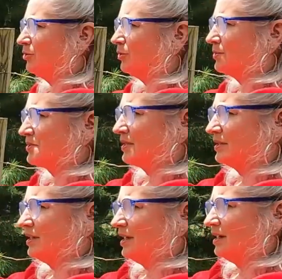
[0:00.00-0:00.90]
mules.
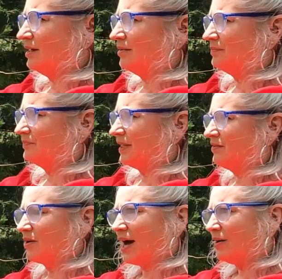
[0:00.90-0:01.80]

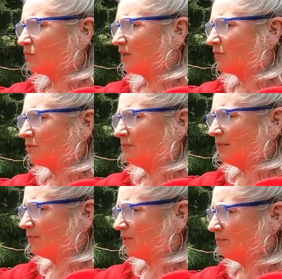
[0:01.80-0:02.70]
Even though I don't really
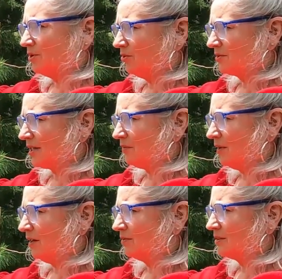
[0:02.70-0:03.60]
remember the mules that
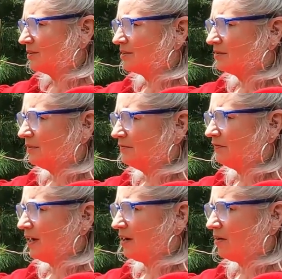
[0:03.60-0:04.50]
well, to be
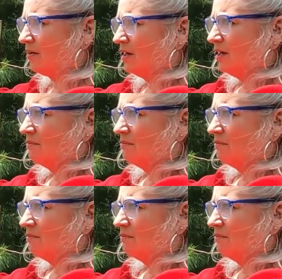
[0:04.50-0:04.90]
fair.